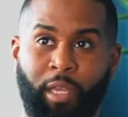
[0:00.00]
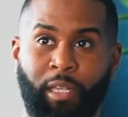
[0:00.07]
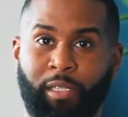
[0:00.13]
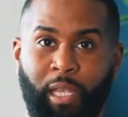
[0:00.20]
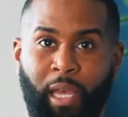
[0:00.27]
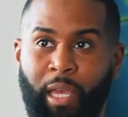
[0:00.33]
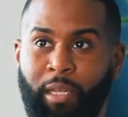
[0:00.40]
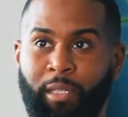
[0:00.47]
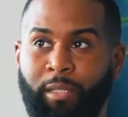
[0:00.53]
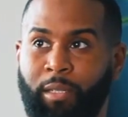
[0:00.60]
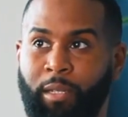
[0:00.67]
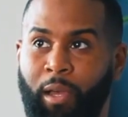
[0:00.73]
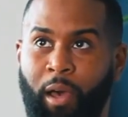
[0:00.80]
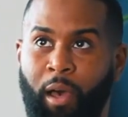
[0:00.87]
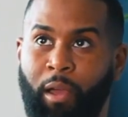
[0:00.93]
These days,
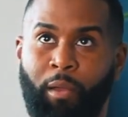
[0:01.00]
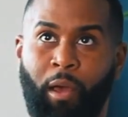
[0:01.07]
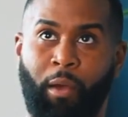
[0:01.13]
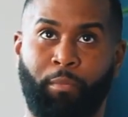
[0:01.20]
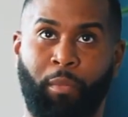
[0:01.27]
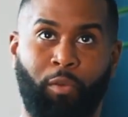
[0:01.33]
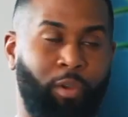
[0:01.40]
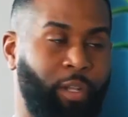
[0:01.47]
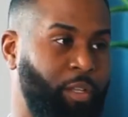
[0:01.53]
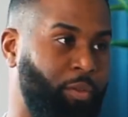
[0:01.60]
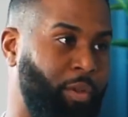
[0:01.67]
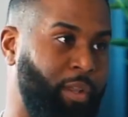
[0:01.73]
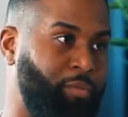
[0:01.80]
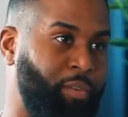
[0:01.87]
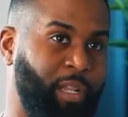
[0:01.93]
I'm not really
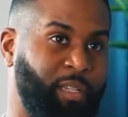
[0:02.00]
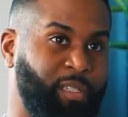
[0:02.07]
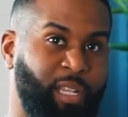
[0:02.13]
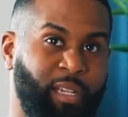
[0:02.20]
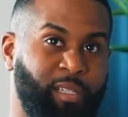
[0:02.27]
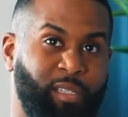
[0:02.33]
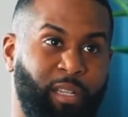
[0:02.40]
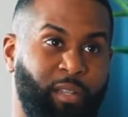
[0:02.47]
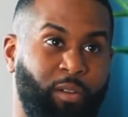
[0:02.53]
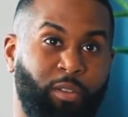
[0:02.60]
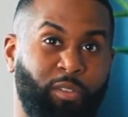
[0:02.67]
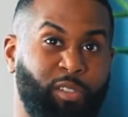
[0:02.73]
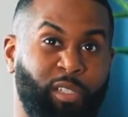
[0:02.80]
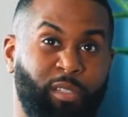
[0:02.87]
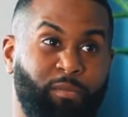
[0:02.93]
doing anything that's less than
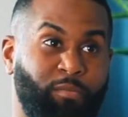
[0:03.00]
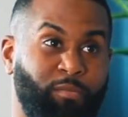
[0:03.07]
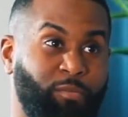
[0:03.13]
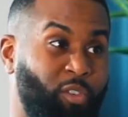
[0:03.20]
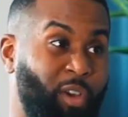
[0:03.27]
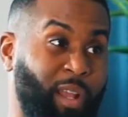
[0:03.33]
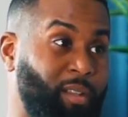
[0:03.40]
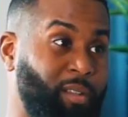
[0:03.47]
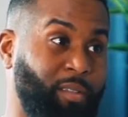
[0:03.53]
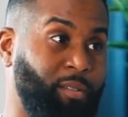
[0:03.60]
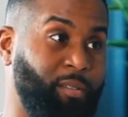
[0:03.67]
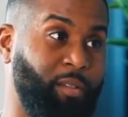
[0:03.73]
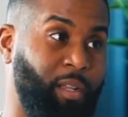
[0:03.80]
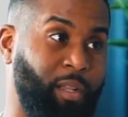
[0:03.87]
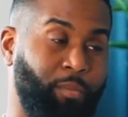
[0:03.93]
100 grand
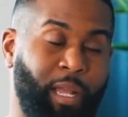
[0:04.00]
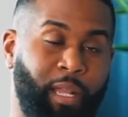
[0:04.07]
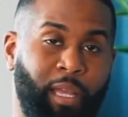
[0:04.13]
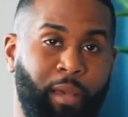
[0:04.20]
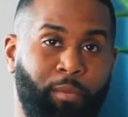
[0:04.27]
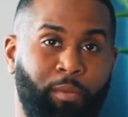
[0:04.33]
on a planning